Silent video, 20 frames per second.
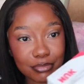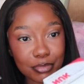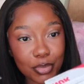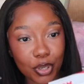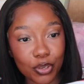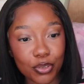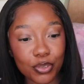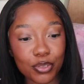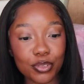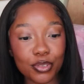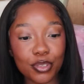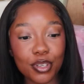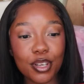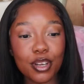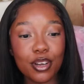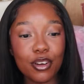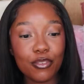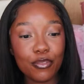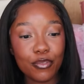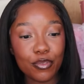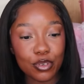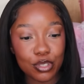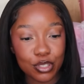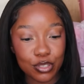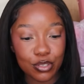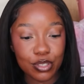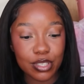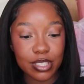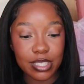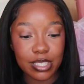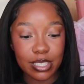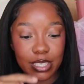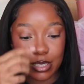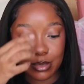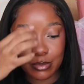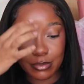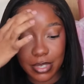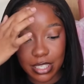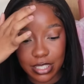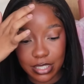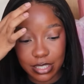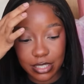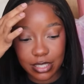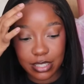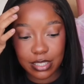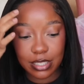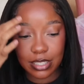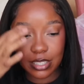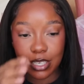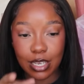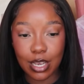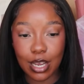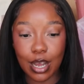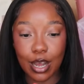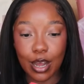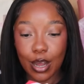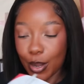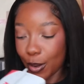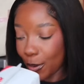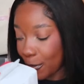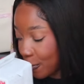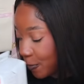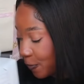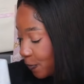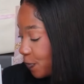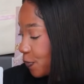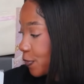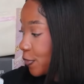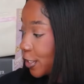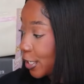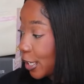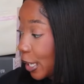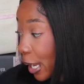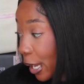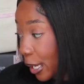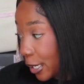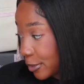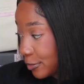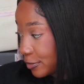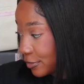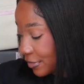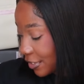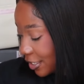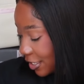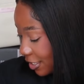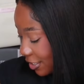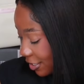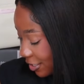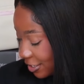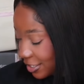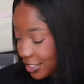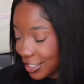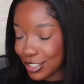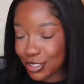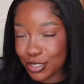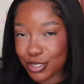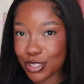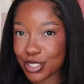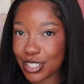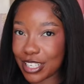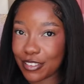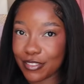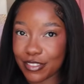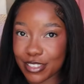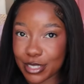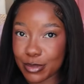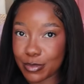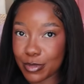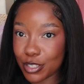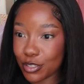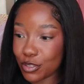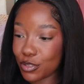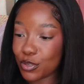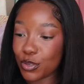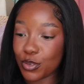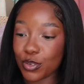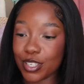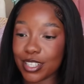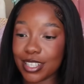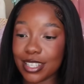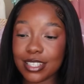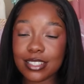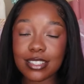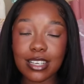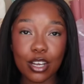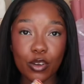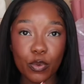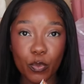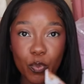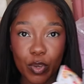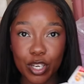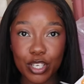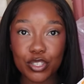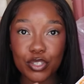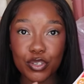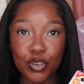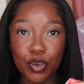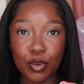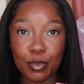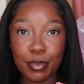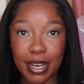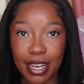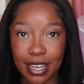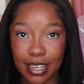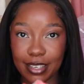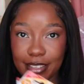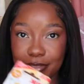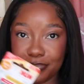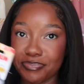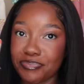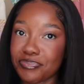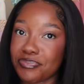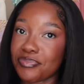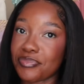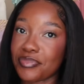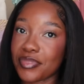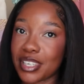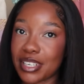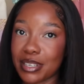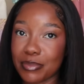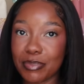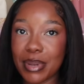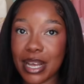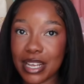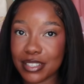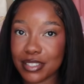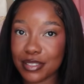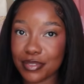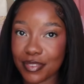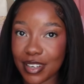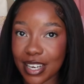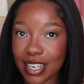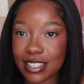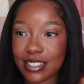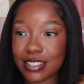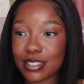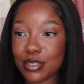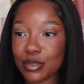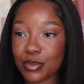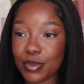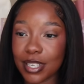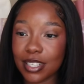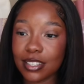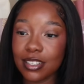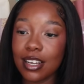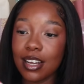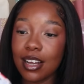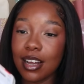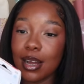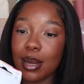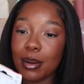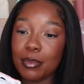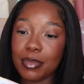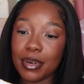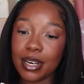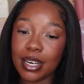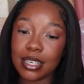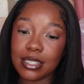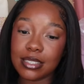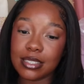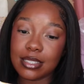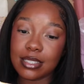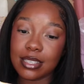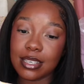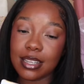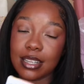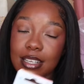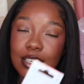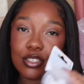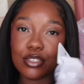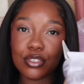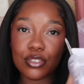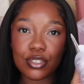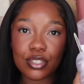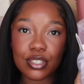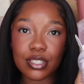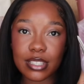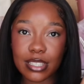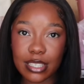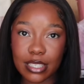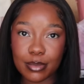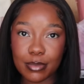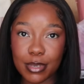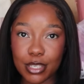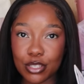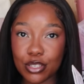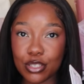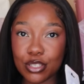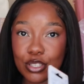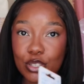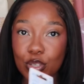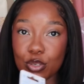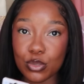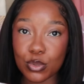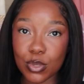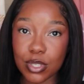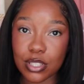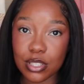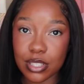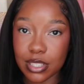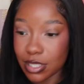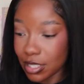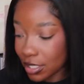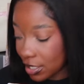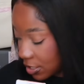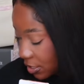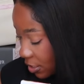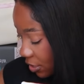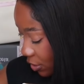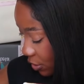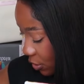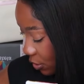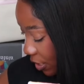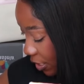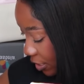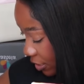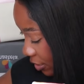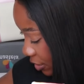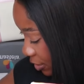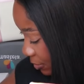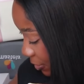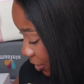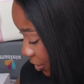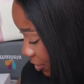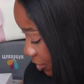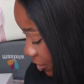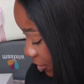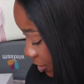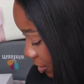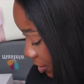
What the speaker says: bottle for 0 to 6 months. Yeah, things are self-explanatory. This I'm going to go buy pacifiers as well, but they're 0 to 6 months because those ones are 16 to 18 months.